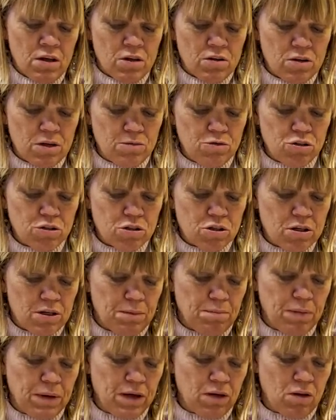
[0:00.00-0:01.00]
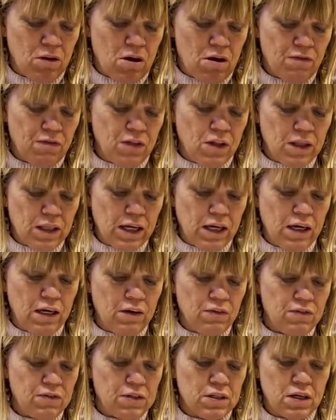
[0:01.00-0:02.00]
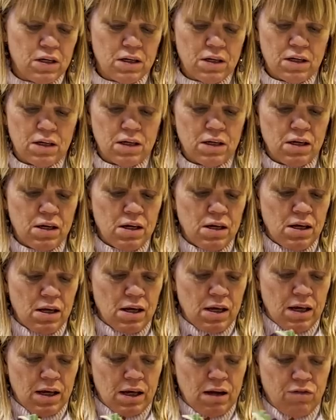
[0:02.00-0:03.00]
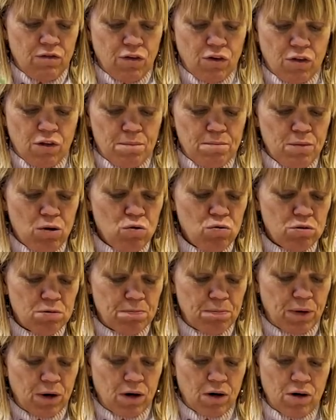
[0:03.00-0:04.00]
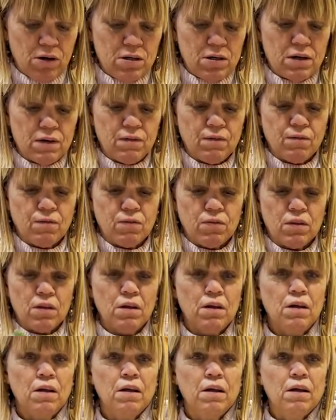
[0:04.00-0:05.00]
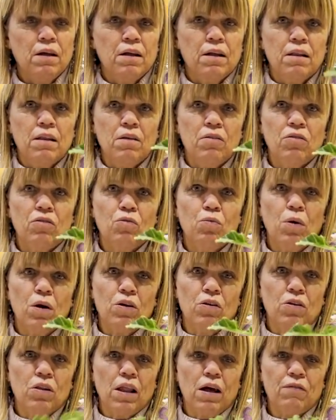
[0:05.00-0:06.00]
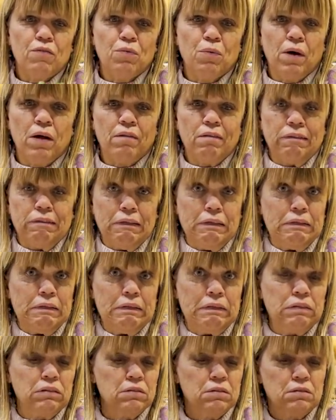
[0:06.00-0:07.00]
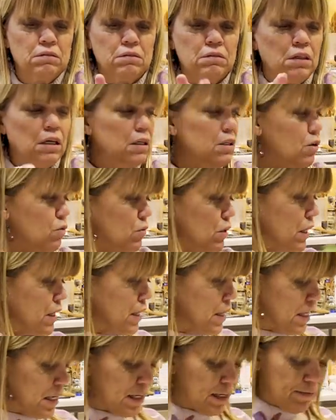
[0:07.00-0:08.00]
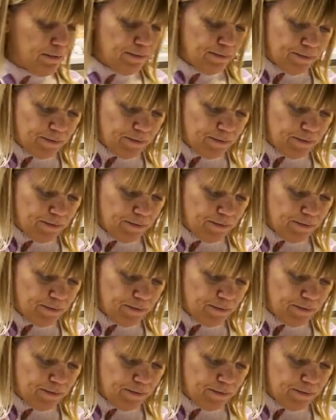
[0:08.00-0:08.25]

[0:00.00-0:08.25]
I'm just gonna peel off the leaves. And for the most part, this is what you're left with. Ugh, I don't like that.